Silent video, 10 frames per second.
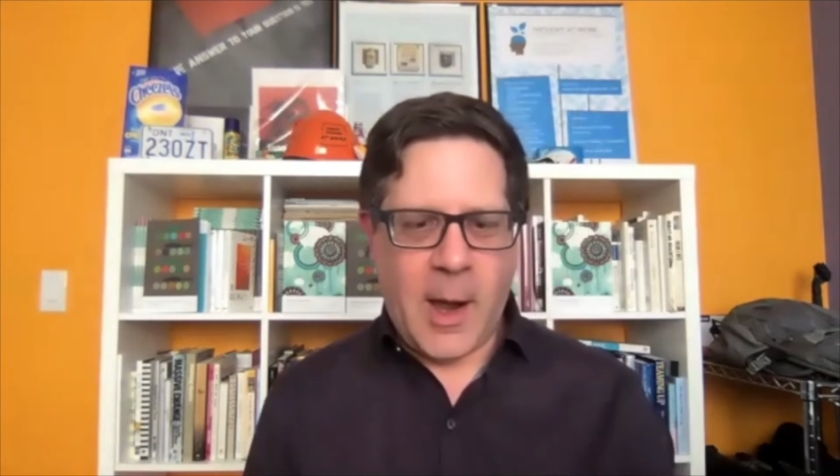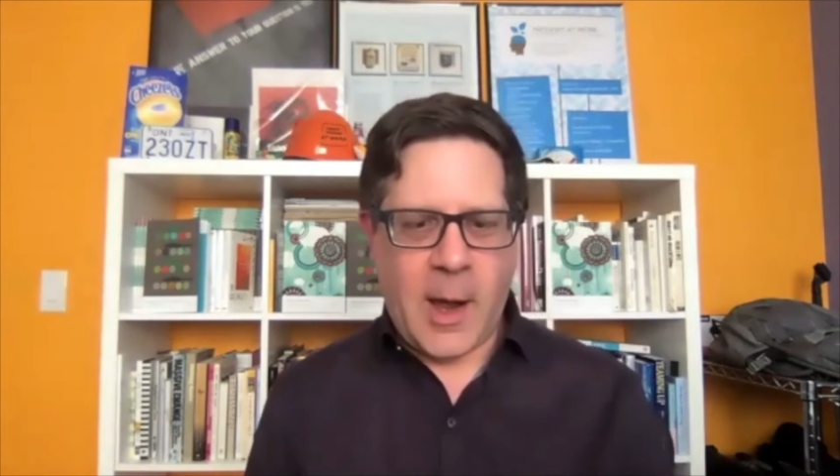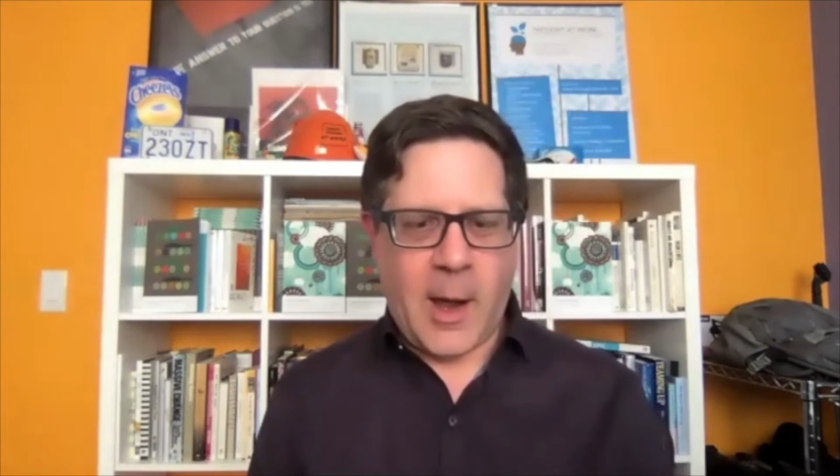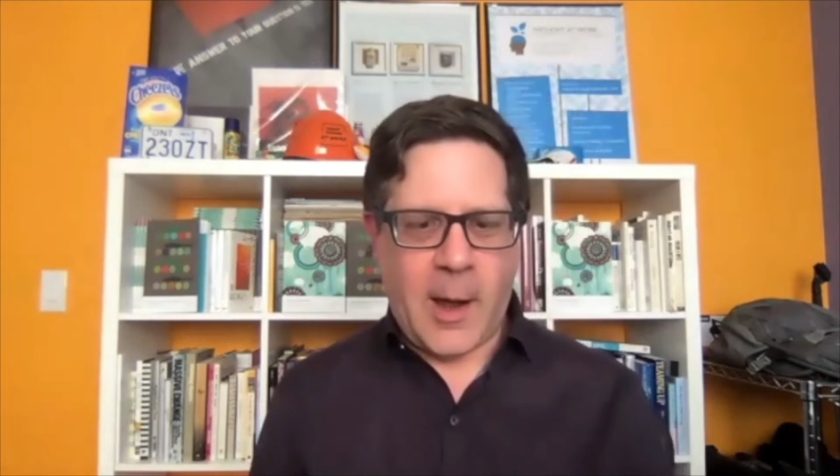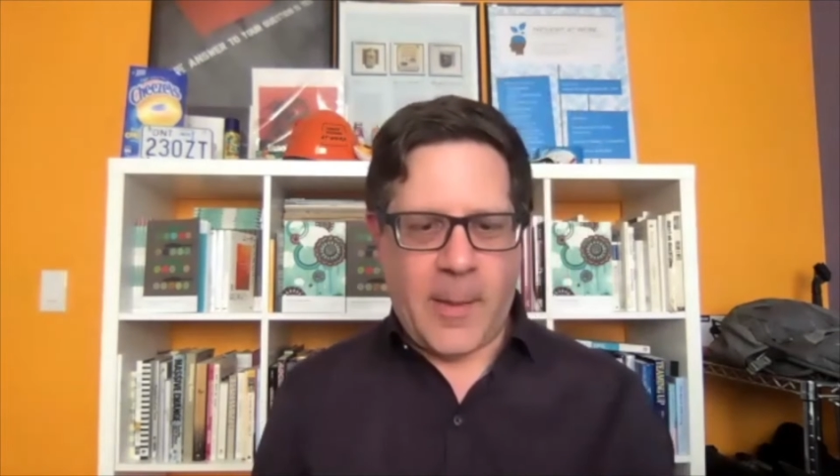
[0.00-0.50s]

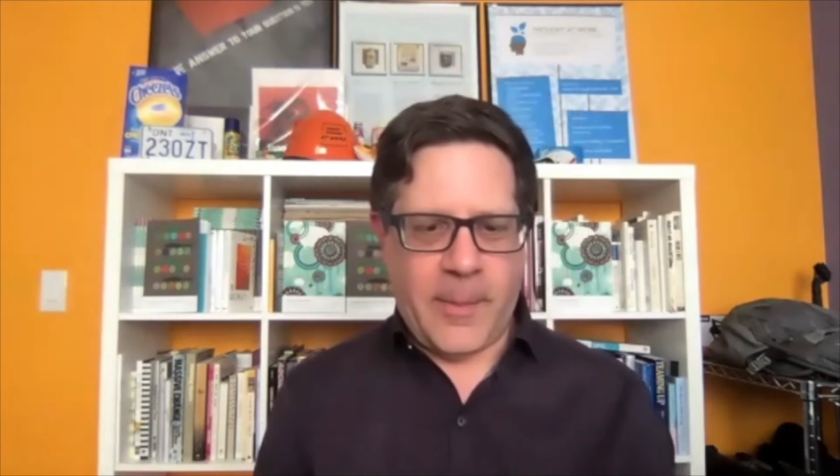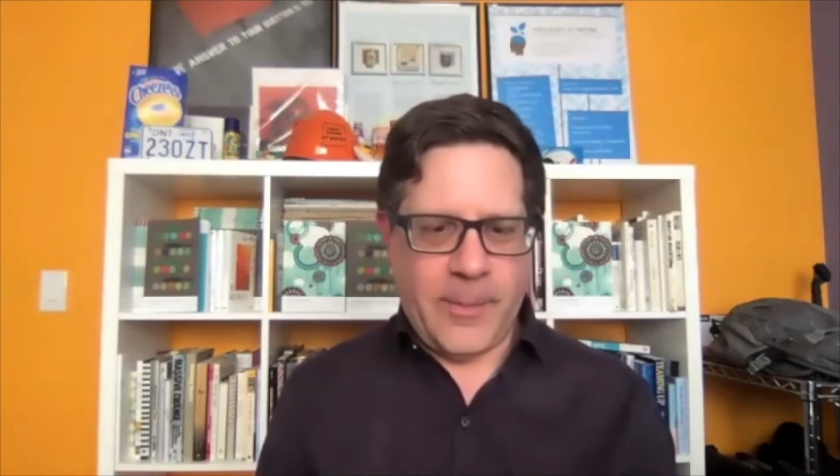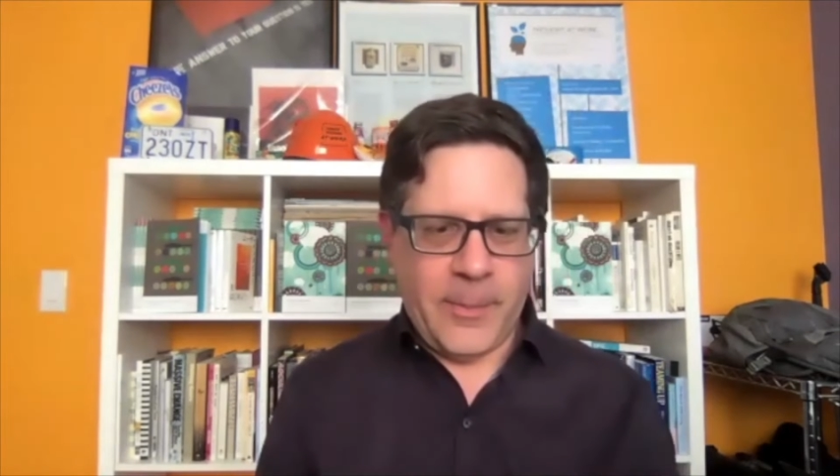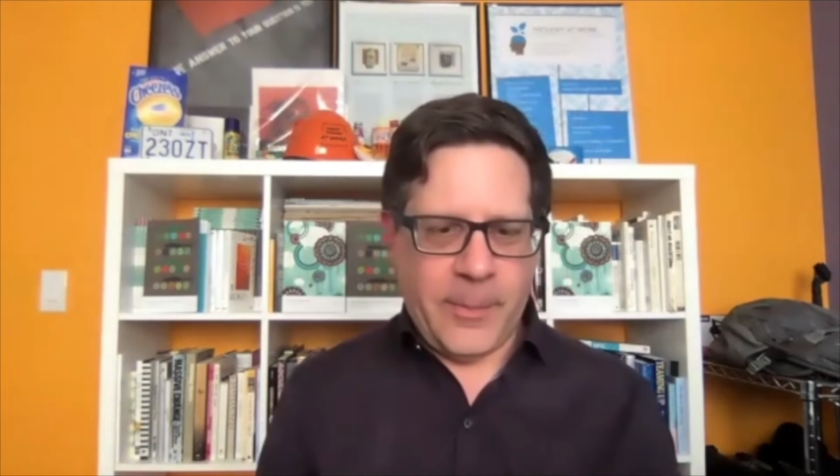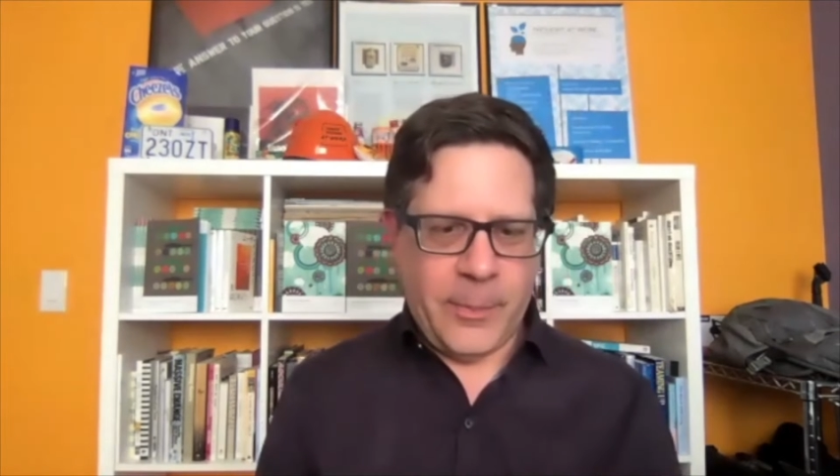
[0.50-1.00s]

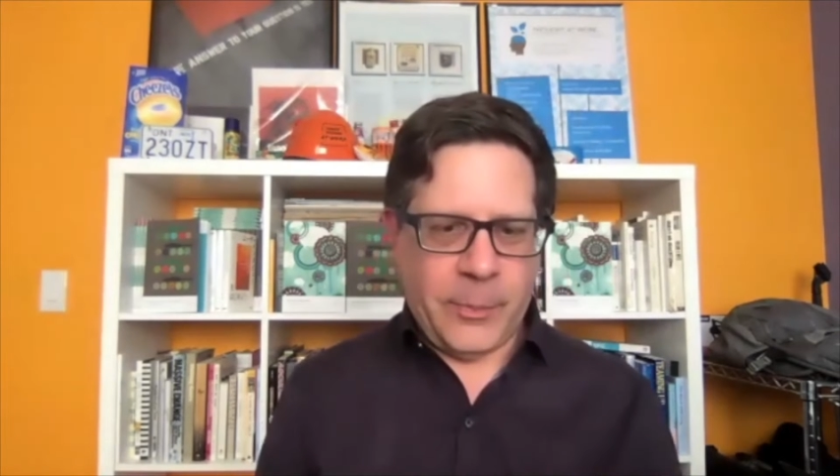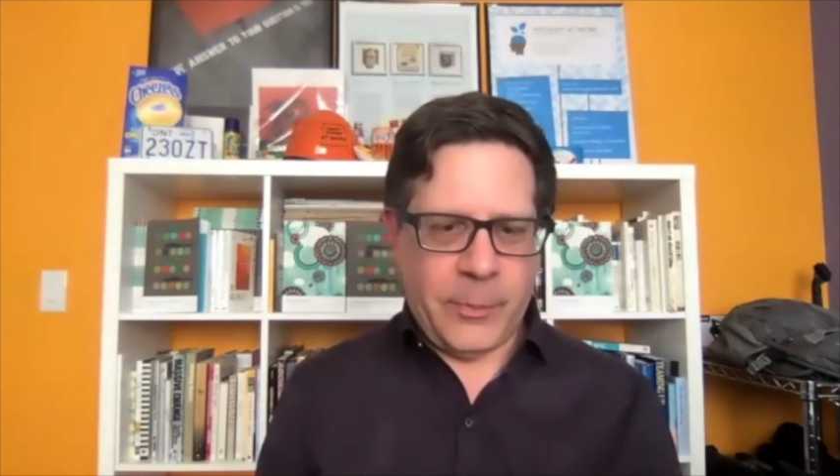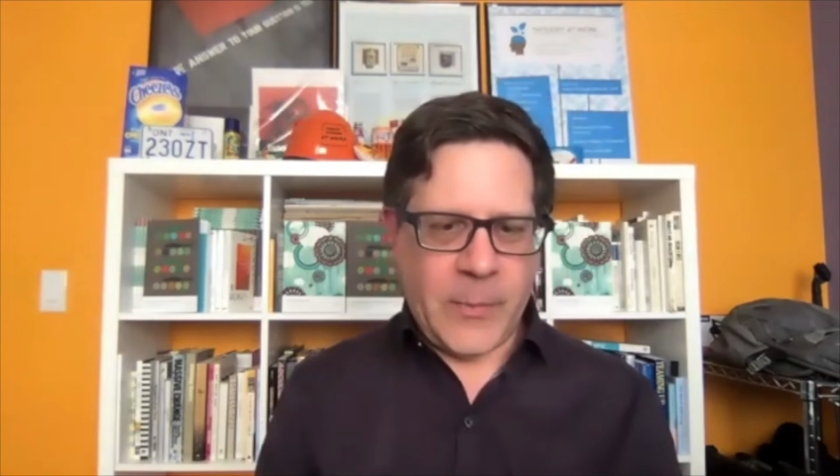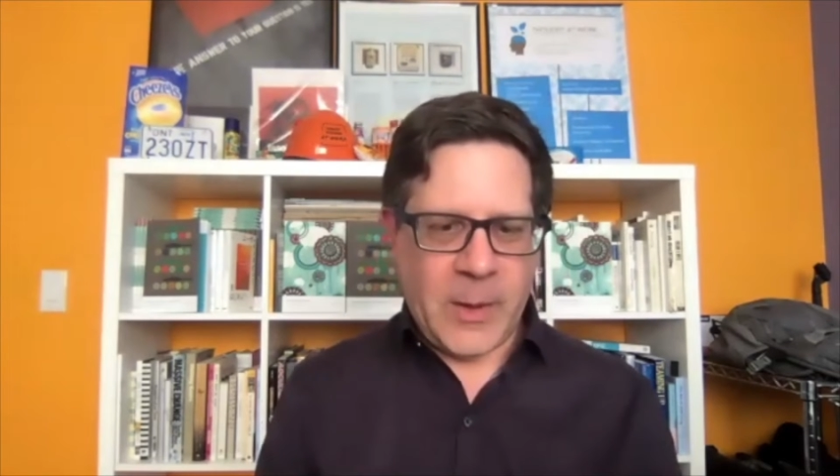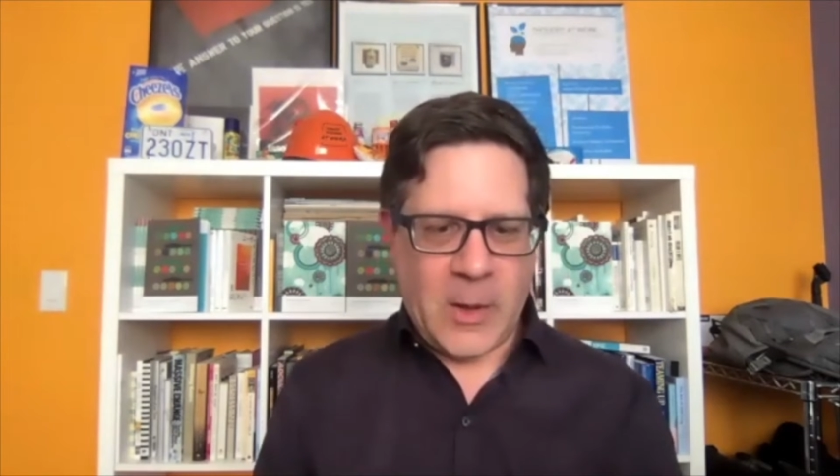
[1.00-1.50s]

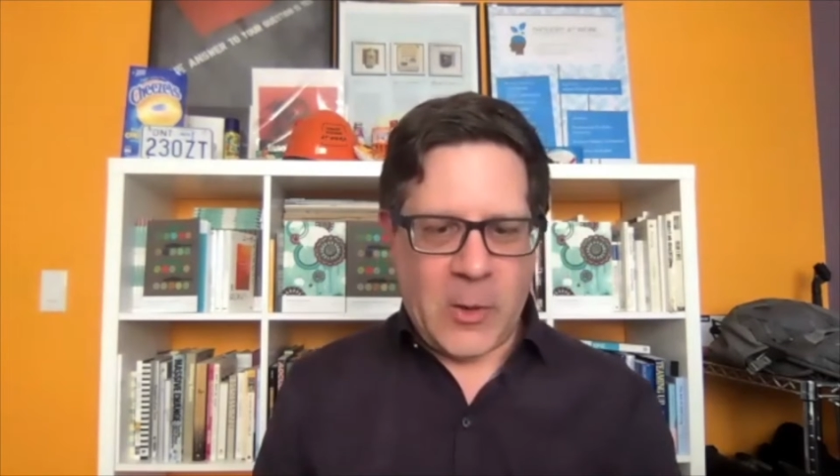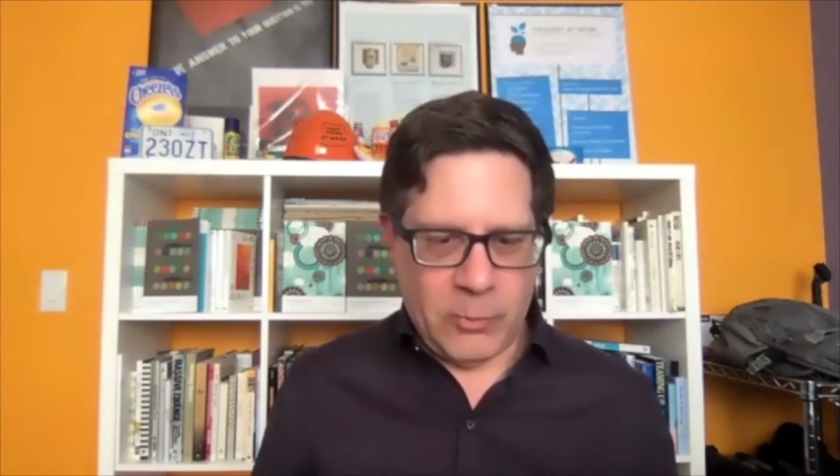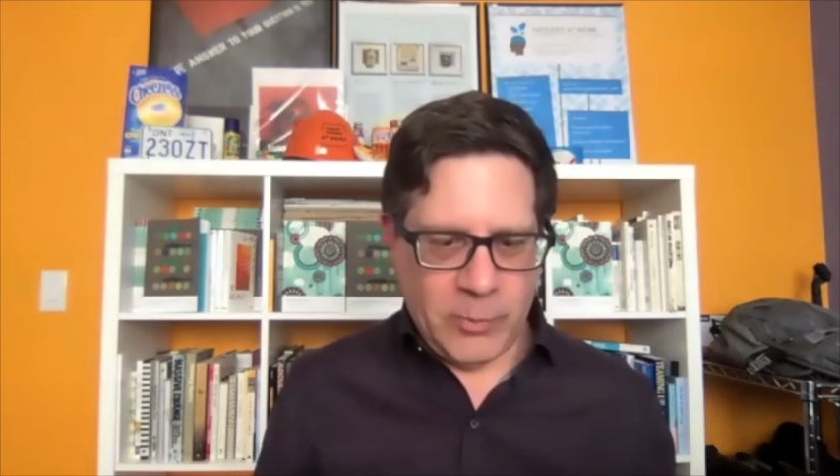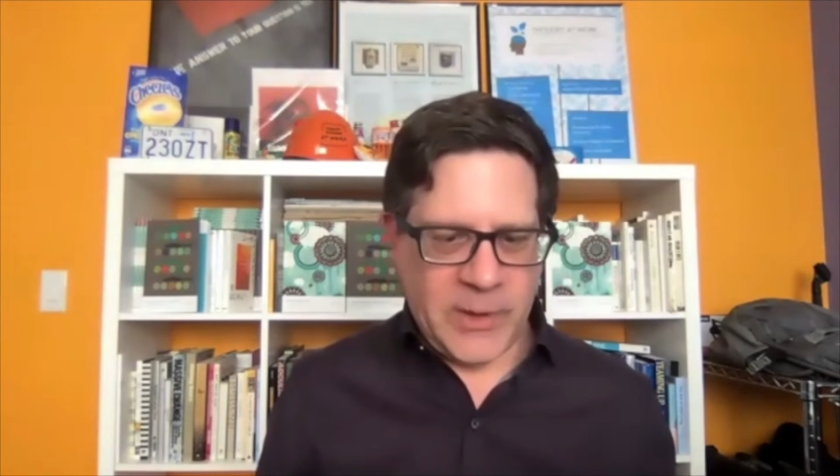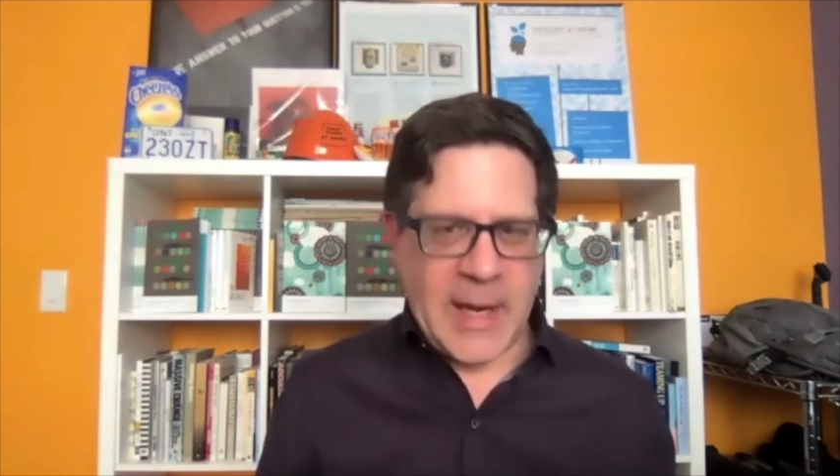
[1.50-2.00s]

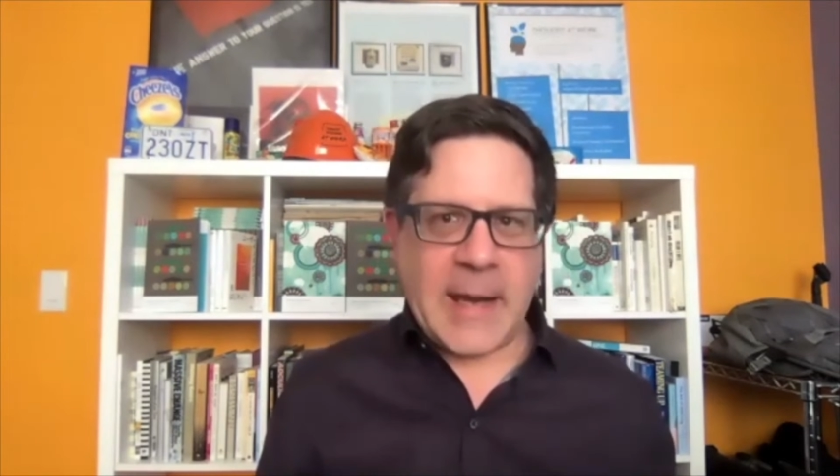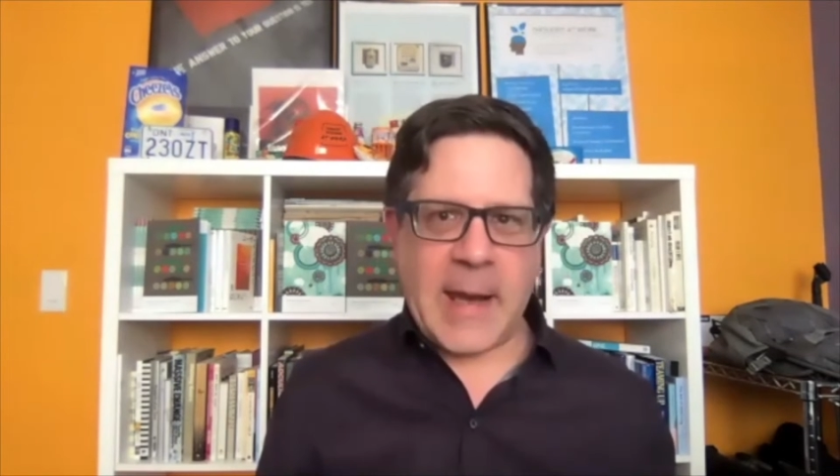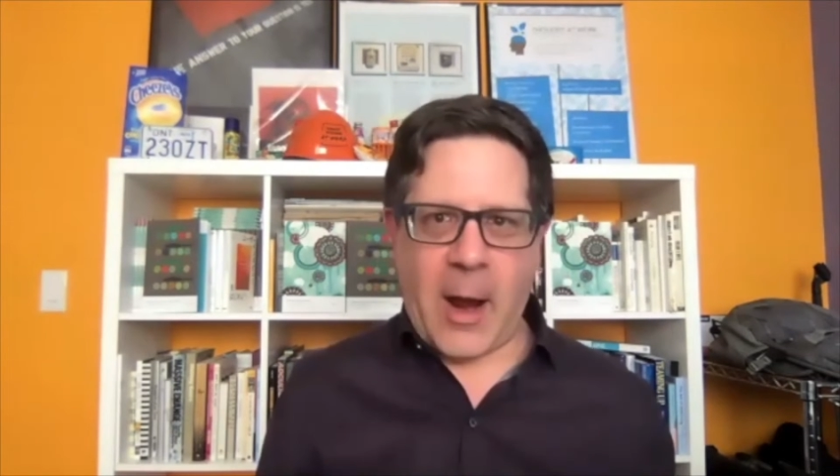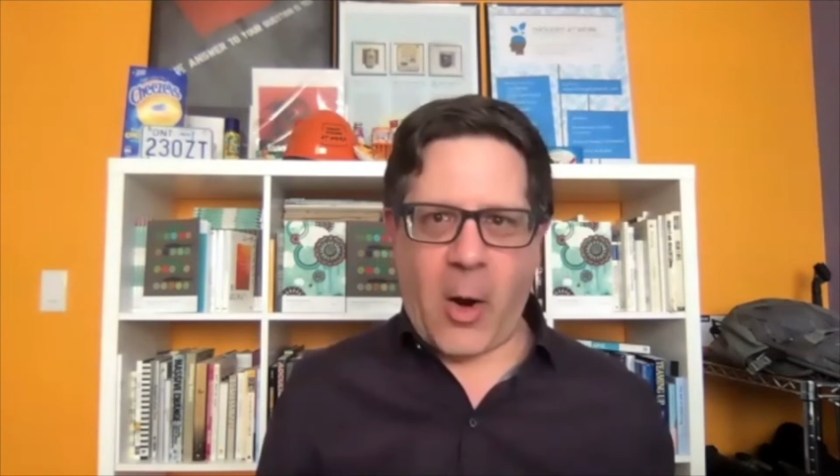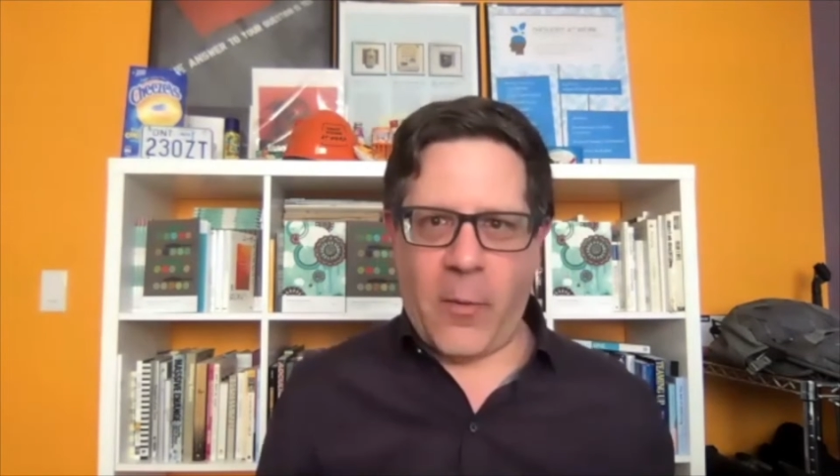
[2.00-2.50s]
take
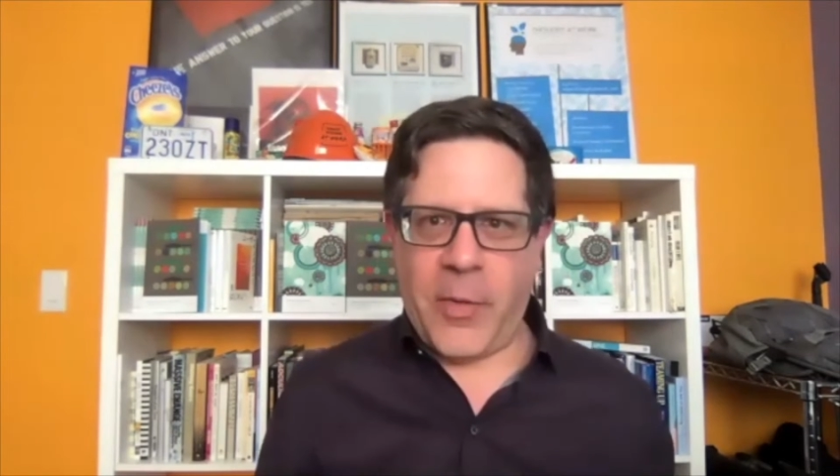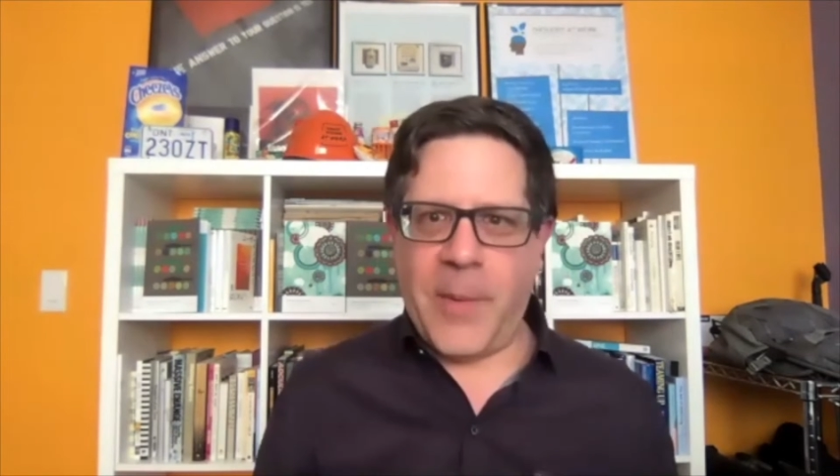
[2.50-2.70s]
care of the